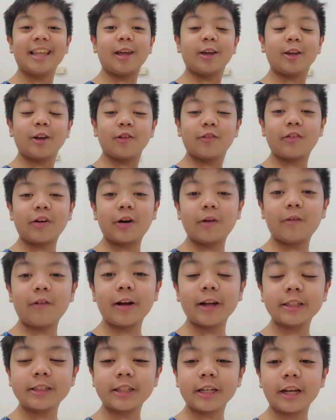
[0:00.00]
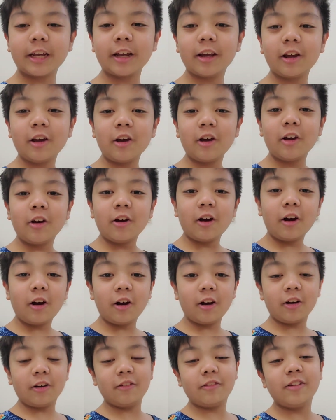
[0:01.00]
thank you for watching
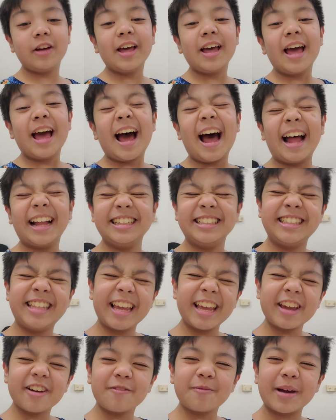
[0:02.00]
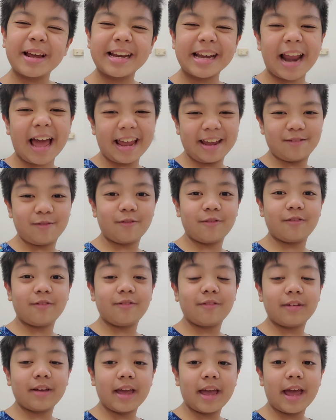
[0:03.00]
uh, A Day of My Life.